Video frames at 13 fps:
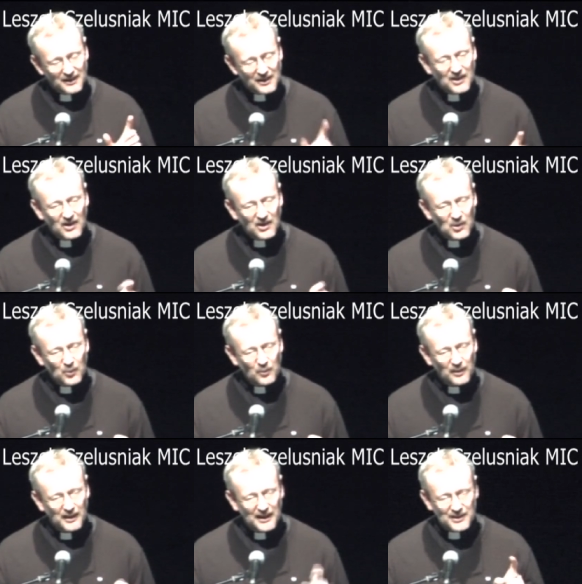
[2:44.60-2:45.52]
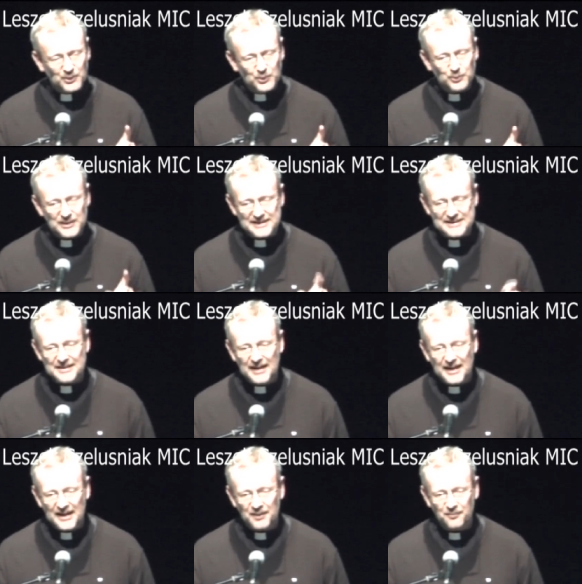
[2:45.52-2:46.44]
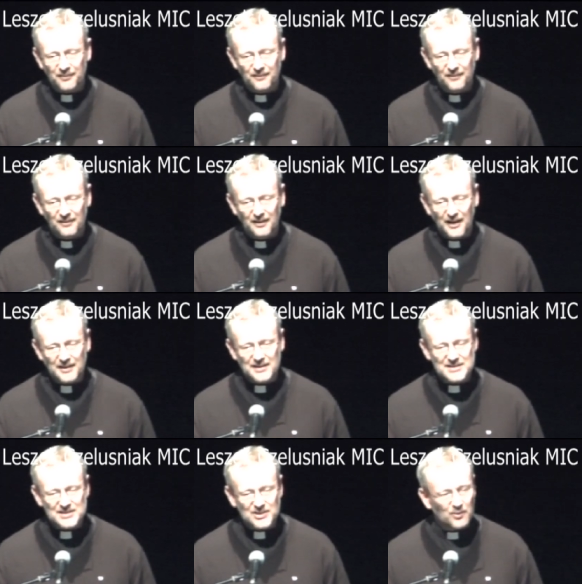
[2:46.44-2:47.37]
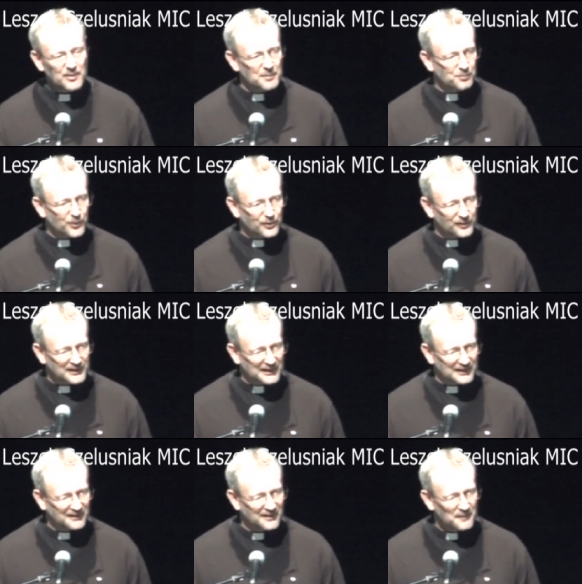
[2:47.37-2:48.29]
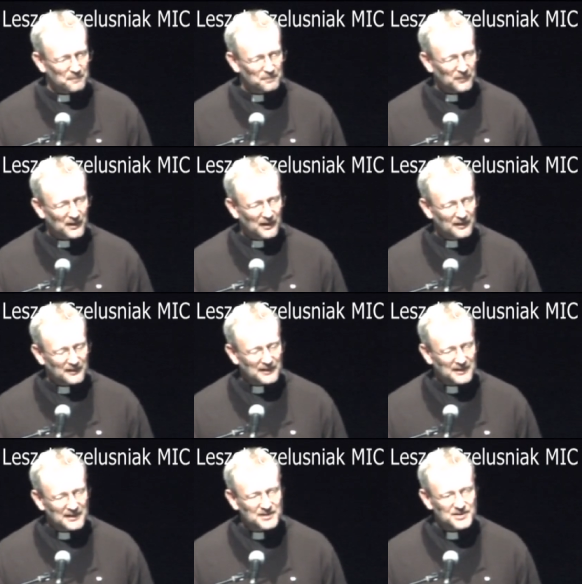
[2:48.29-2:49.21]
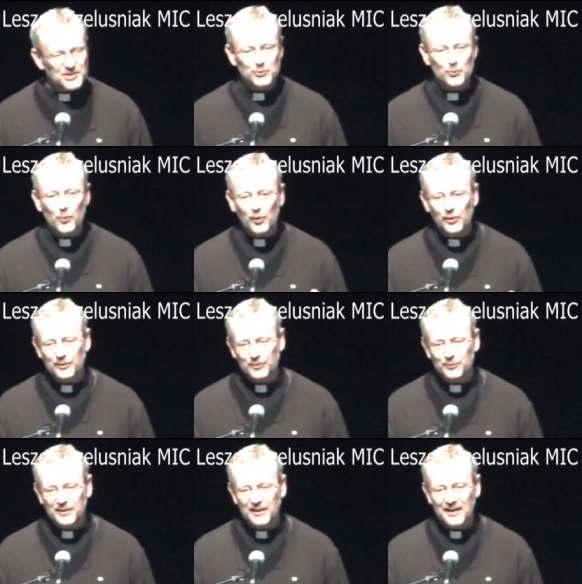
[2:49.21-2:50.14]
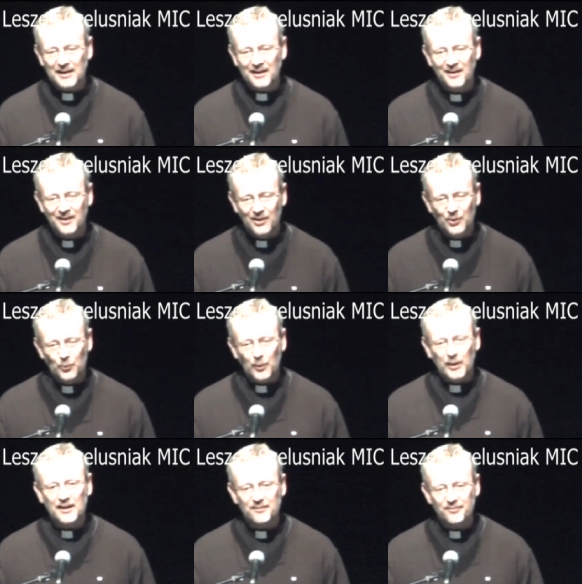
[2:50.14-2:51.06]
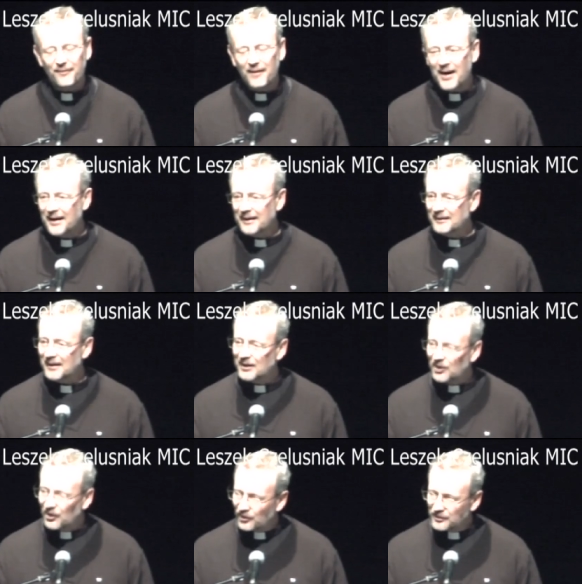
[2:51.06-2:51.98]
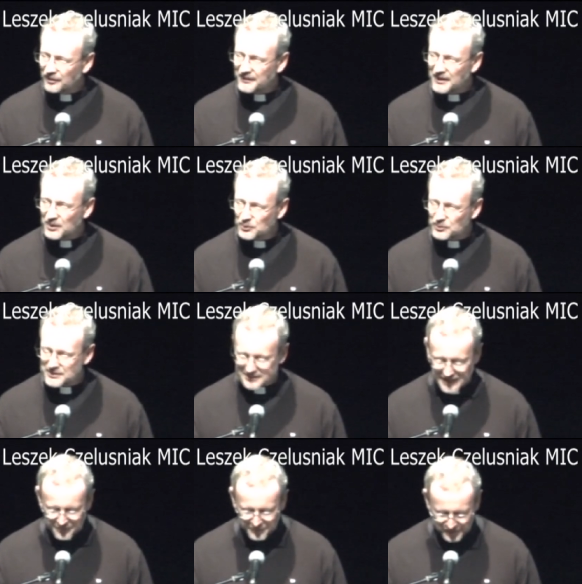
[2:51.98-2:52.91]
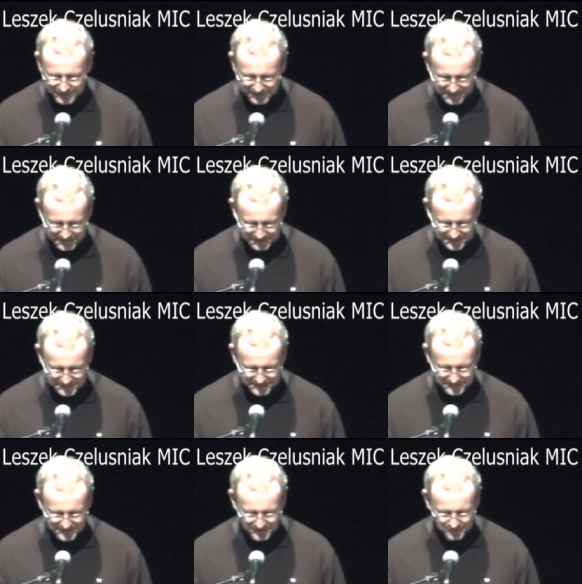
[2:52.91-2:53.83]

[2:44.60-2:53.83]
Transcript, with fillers: Go and do the same. It is so important that in this world today, we can find a lot of the good Samaritans.